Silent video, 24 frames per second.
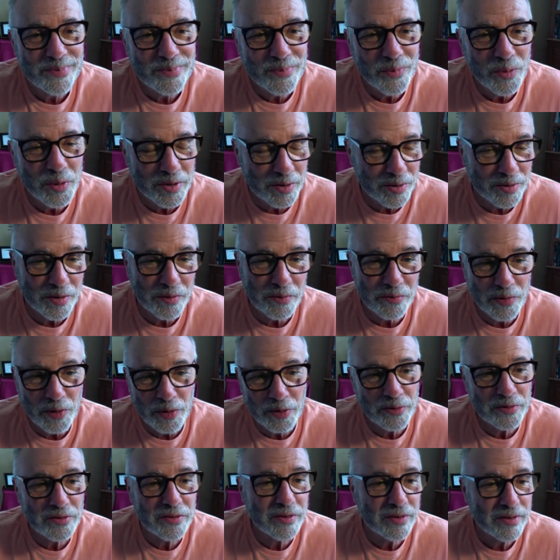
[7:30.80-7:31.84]
was the
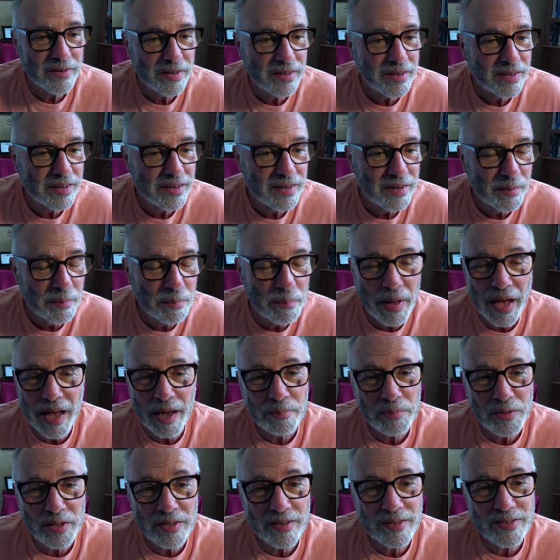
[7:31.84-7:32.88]
first
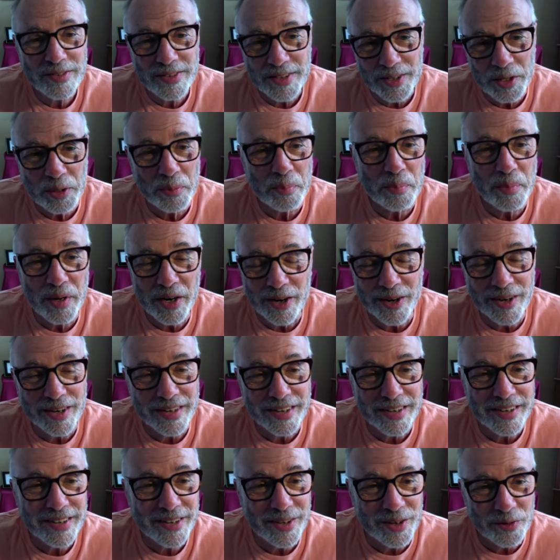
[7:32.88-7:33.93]
Baptist in
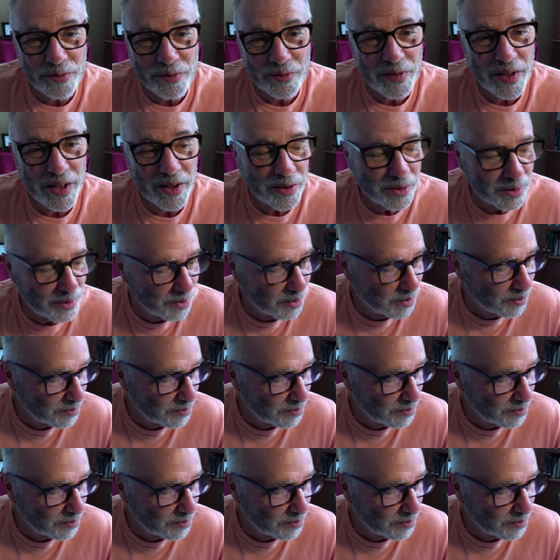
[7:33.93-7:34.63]
America and founded the